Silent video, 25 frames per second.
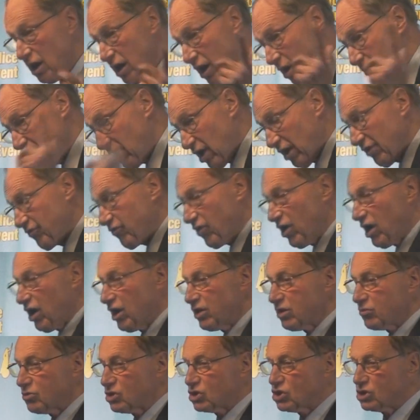and my
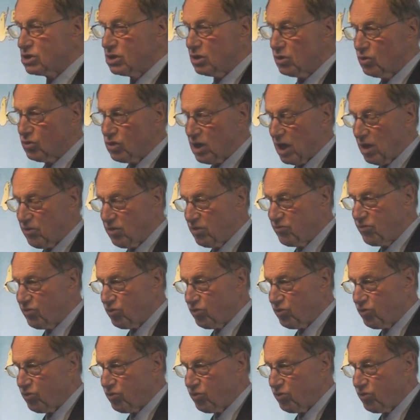father was still there in